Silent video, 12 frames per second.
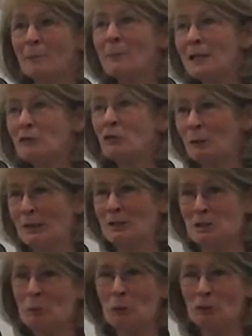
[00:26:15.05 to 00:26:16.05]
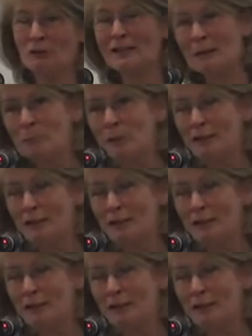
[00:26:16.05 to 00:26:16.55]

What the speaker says: it means you actually want to get